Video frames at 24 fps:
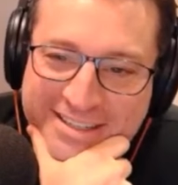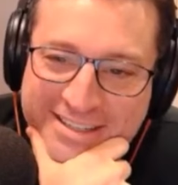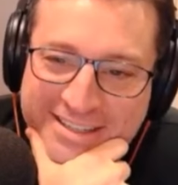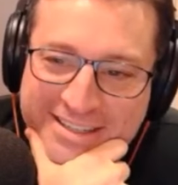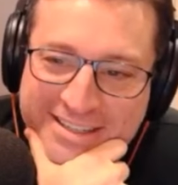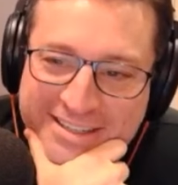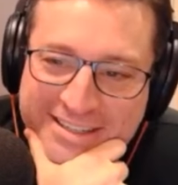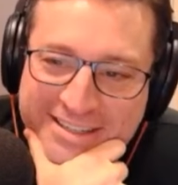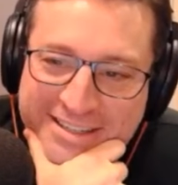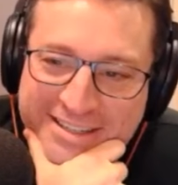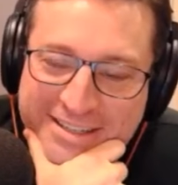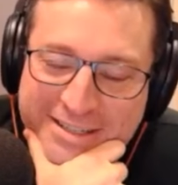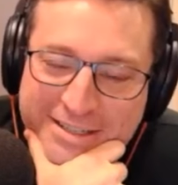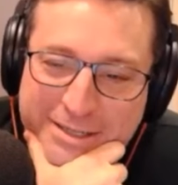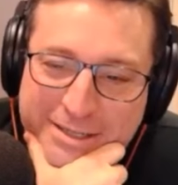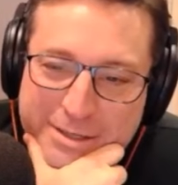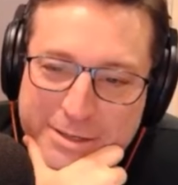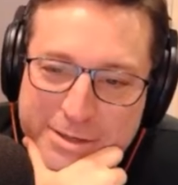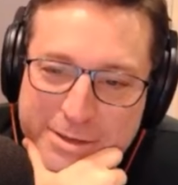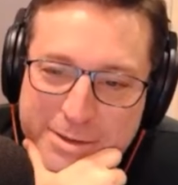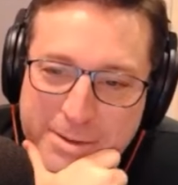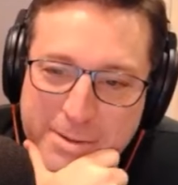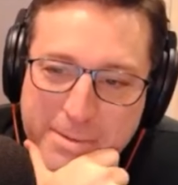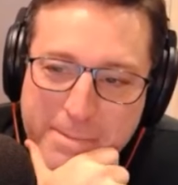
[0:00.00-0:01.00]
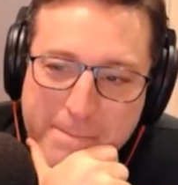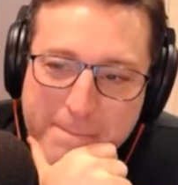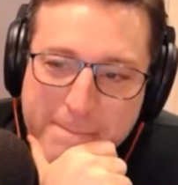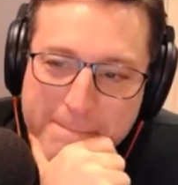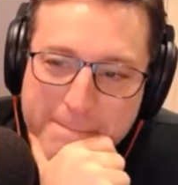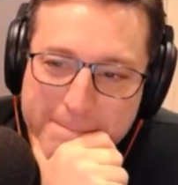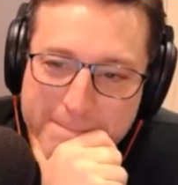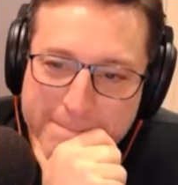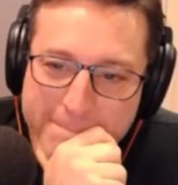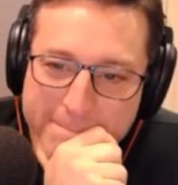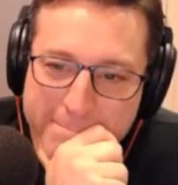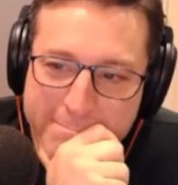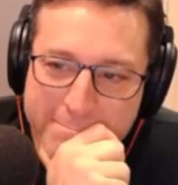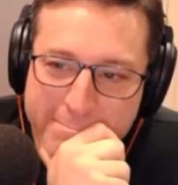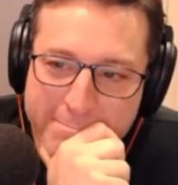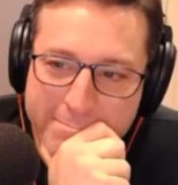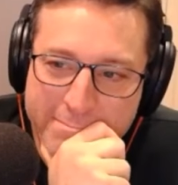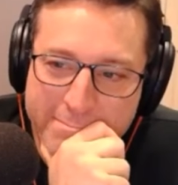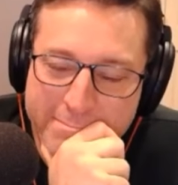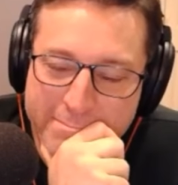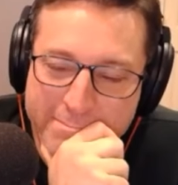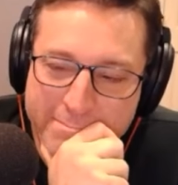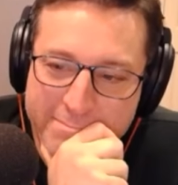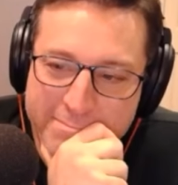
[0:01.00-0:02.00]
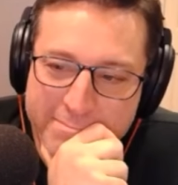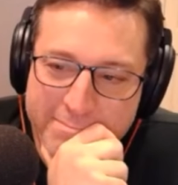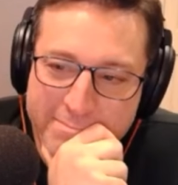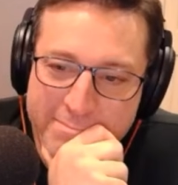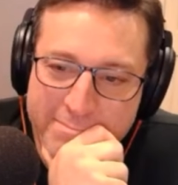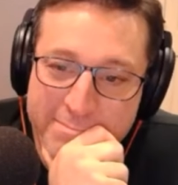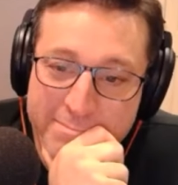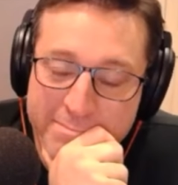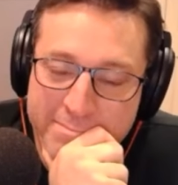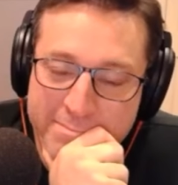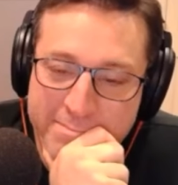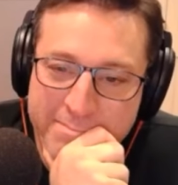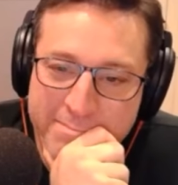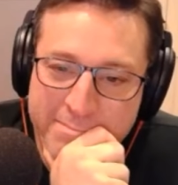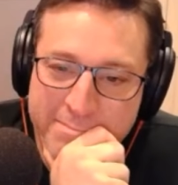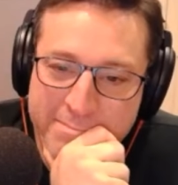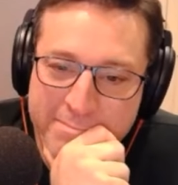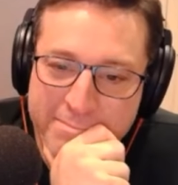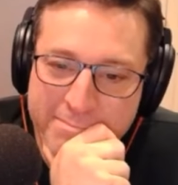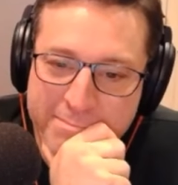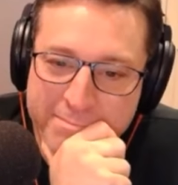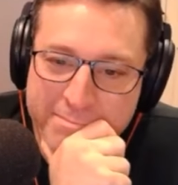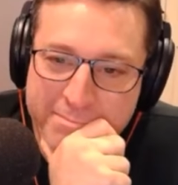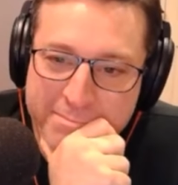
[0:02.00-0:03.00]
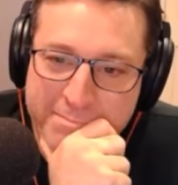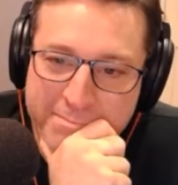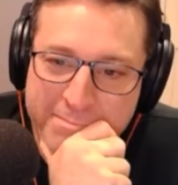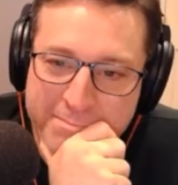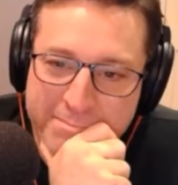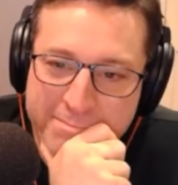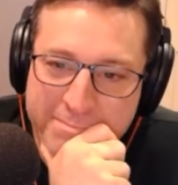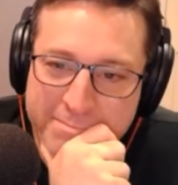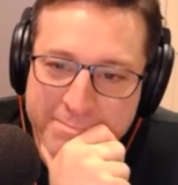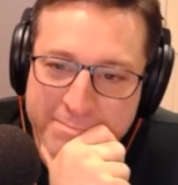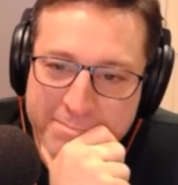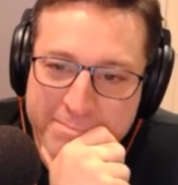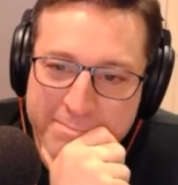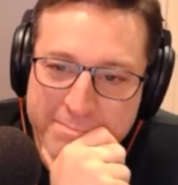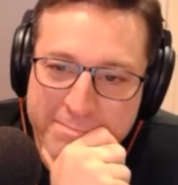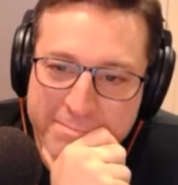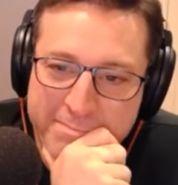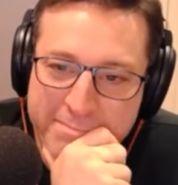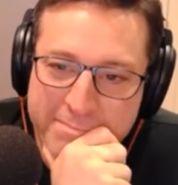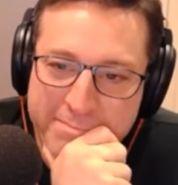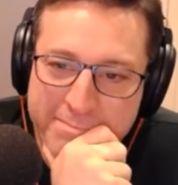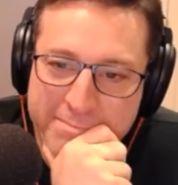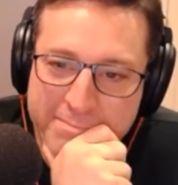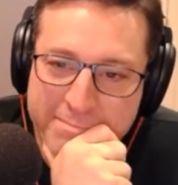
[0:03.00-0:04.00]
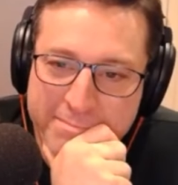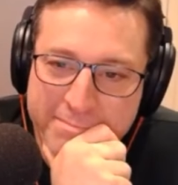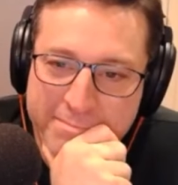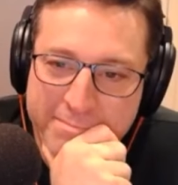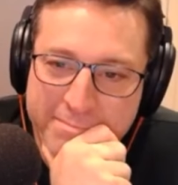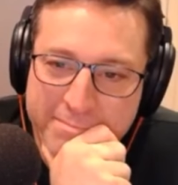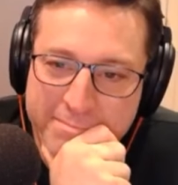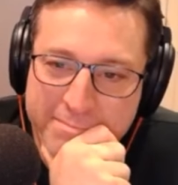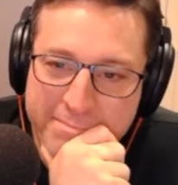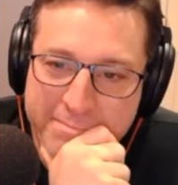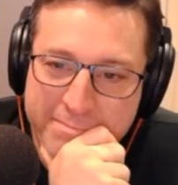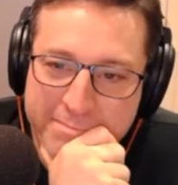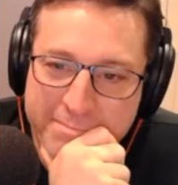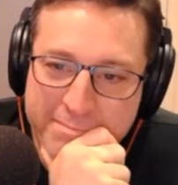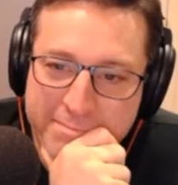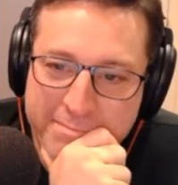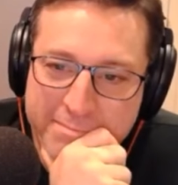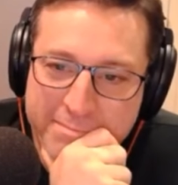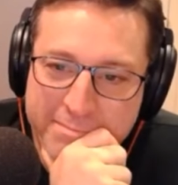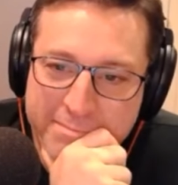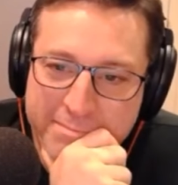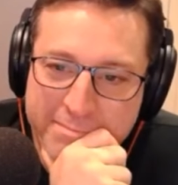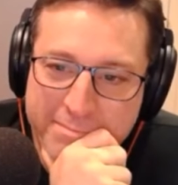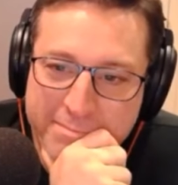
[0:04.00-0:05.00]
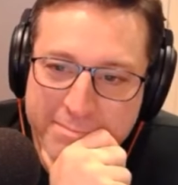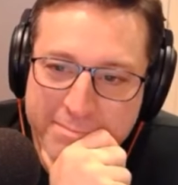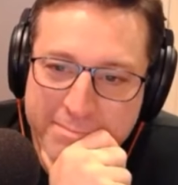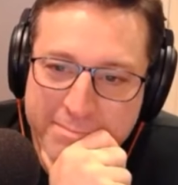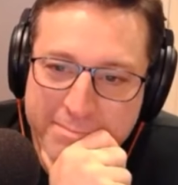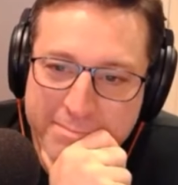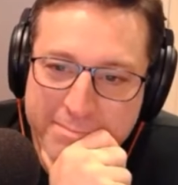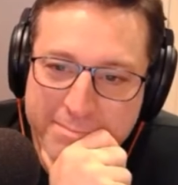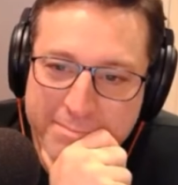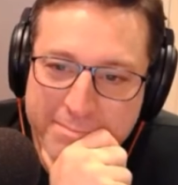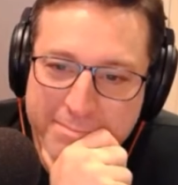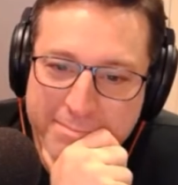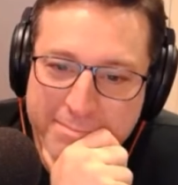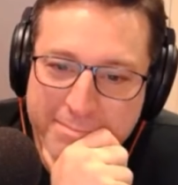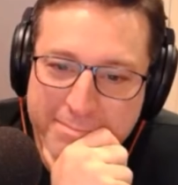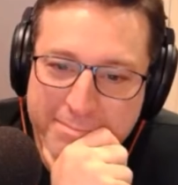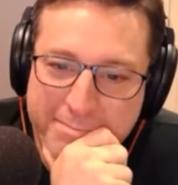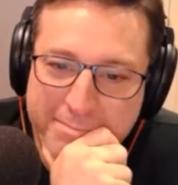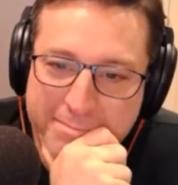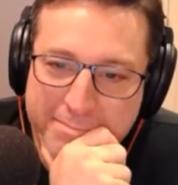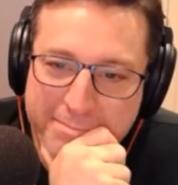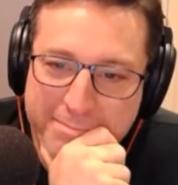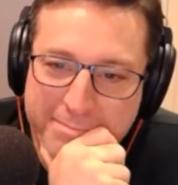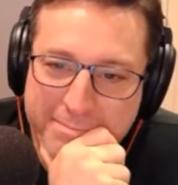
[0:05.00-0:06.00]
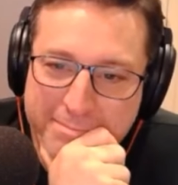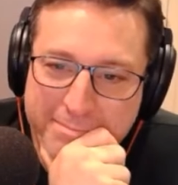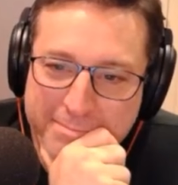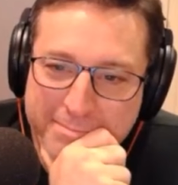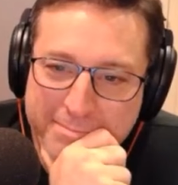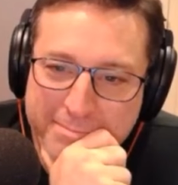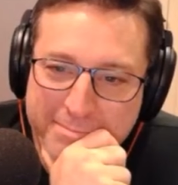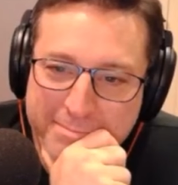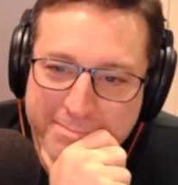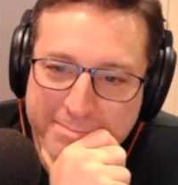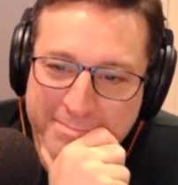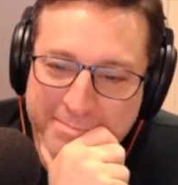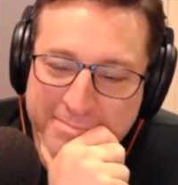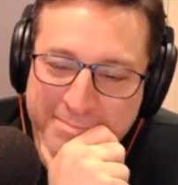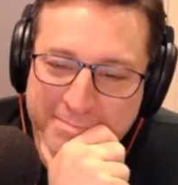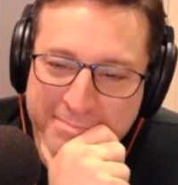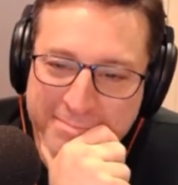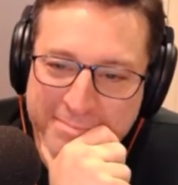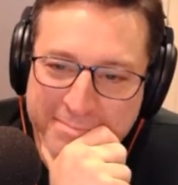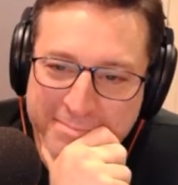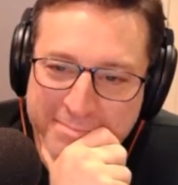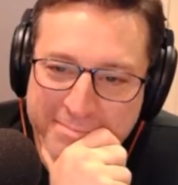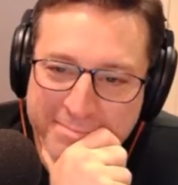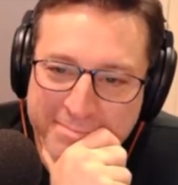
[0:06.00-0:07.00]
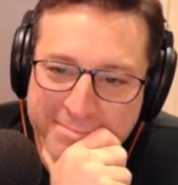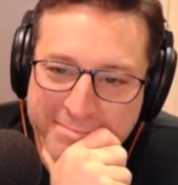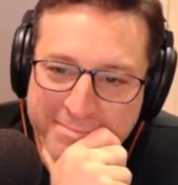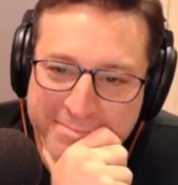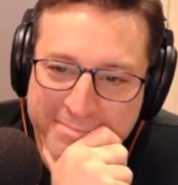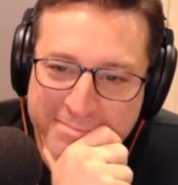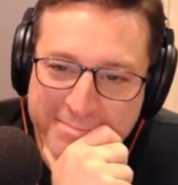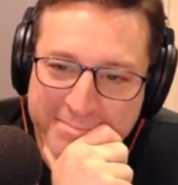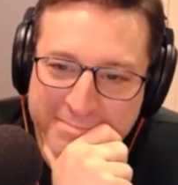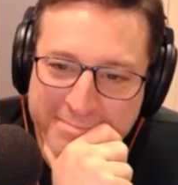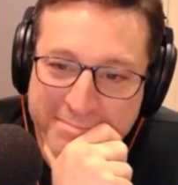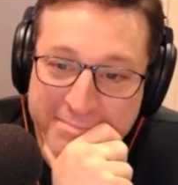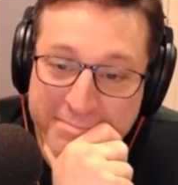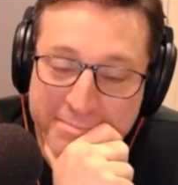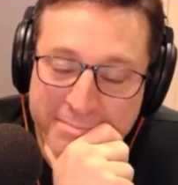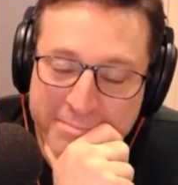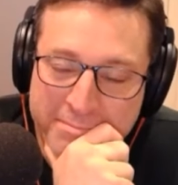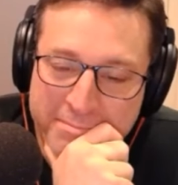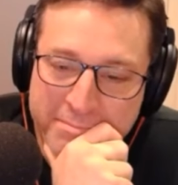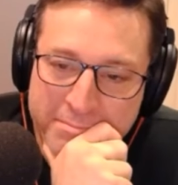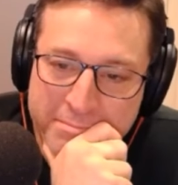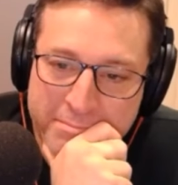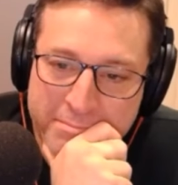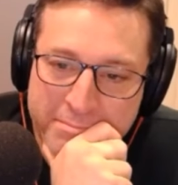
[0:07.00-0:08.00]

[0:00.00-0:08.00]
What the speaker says: No words are spoken by the person on screen.